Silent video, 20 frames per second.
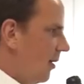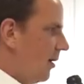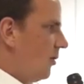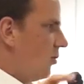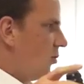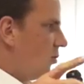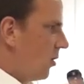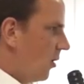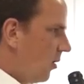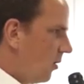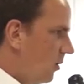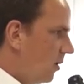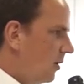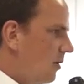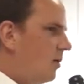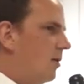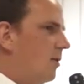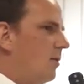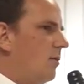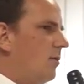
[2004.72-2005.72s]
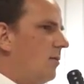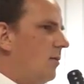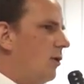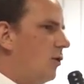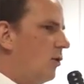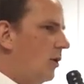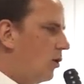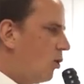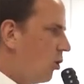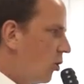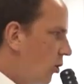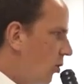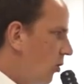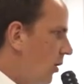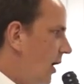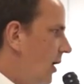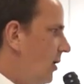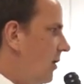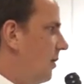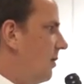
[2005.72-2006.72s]
you turn it, you
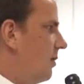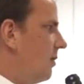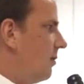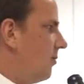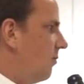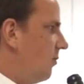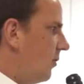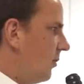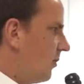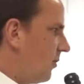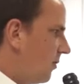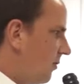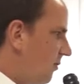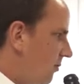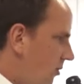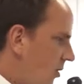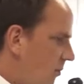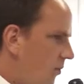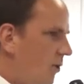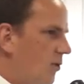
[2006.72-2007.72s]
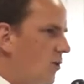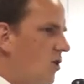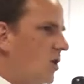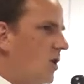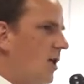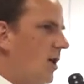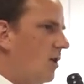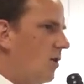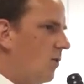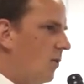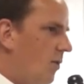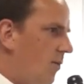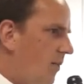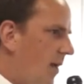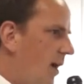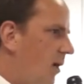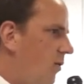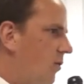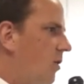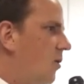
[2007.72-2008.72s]
inoculate it with compost starter with
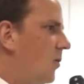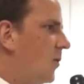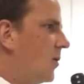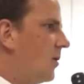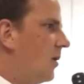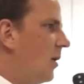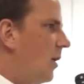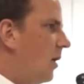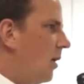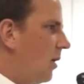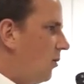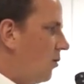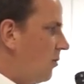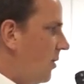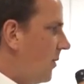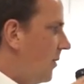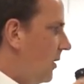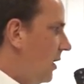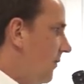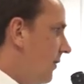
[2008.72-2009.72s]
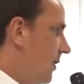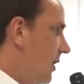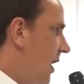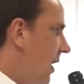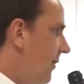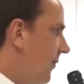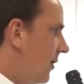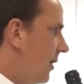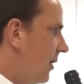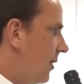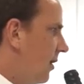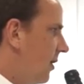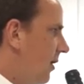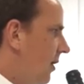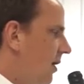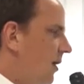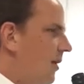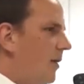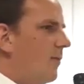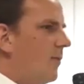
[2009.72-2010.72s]
microbes, you maybe even cover it.
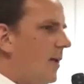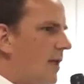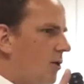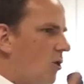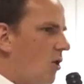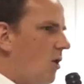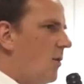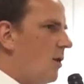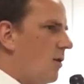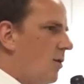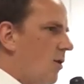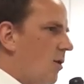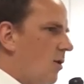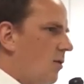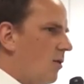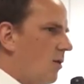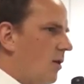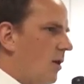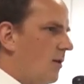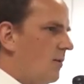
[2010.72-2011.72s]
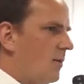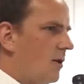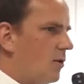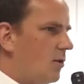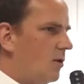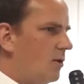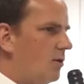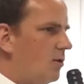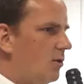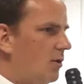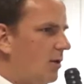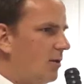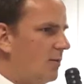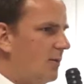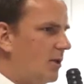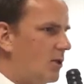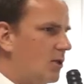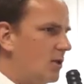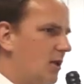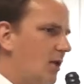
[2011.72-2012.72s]
One comment though, because you didn't
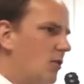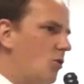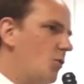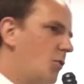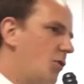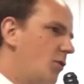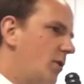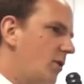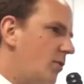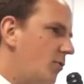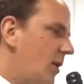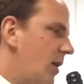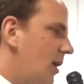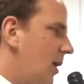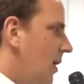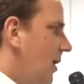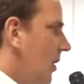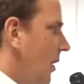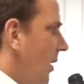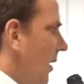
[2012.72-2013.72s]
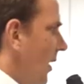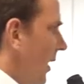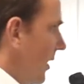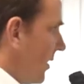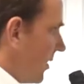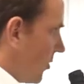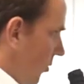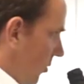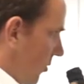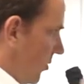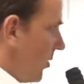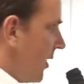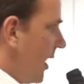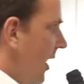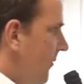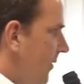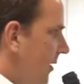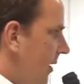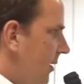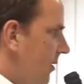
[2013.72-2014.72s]
mention it, I hope you agree, it's good to
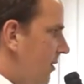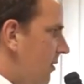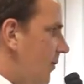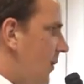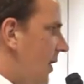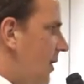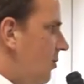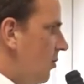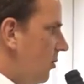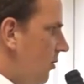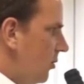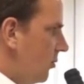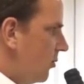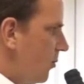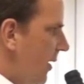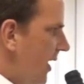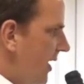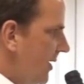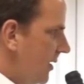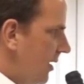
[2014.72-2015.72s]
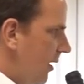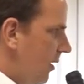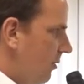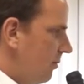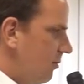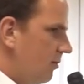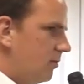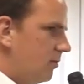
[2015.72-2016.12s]
cover it, but don't use plastic.